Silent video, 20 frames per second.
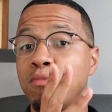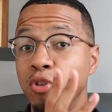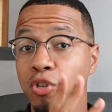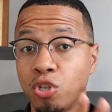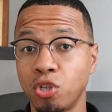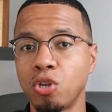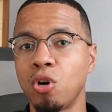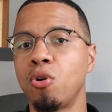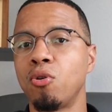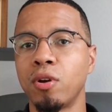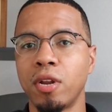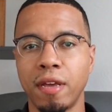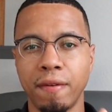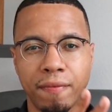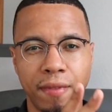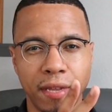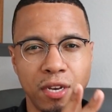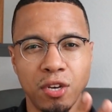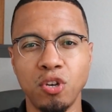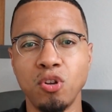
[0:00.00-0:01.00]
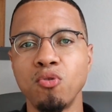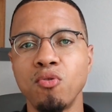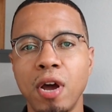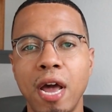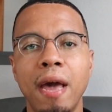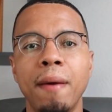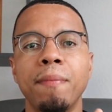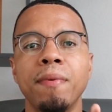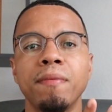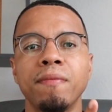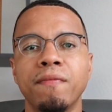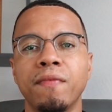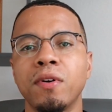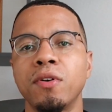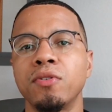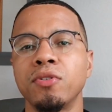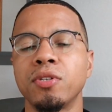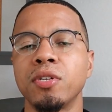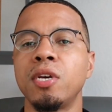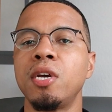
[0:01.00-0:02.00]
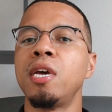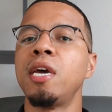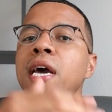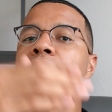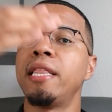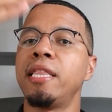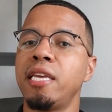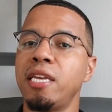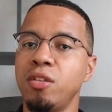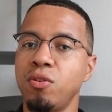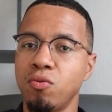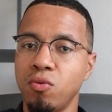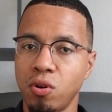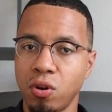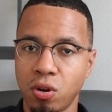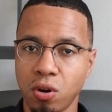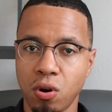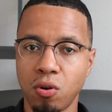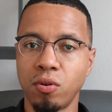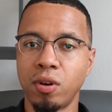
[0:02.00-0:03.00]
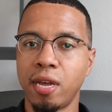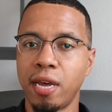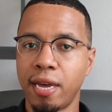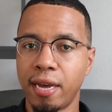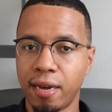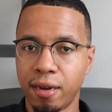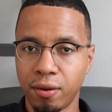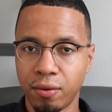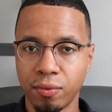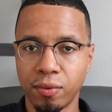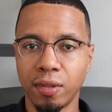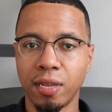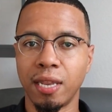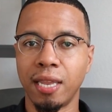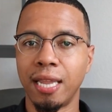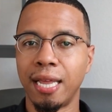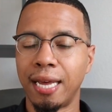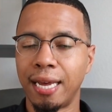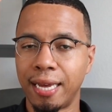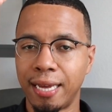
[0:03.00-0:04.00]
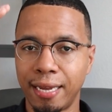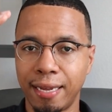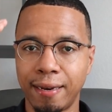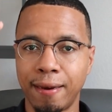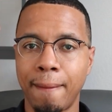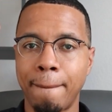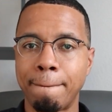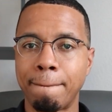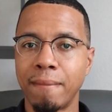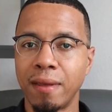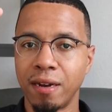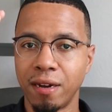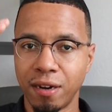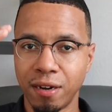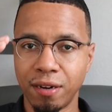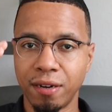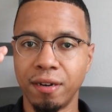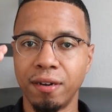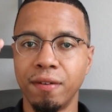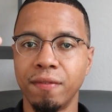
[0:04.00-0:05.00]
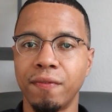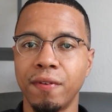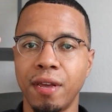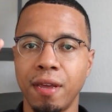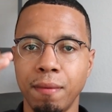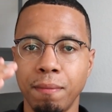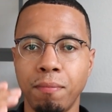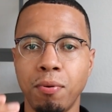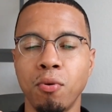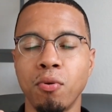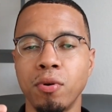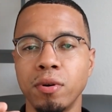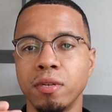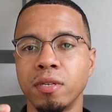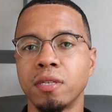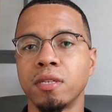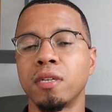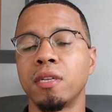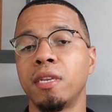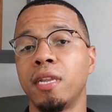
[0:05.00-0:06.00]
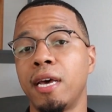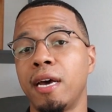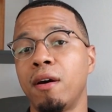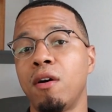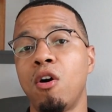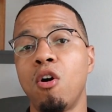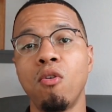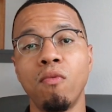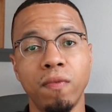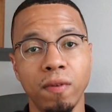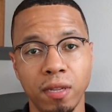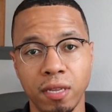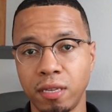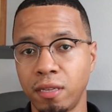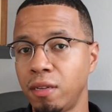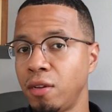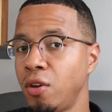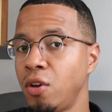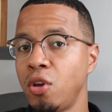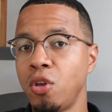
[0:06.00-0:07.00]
result if they do happen first. And then you'll go down the line of importance. Now, hopefully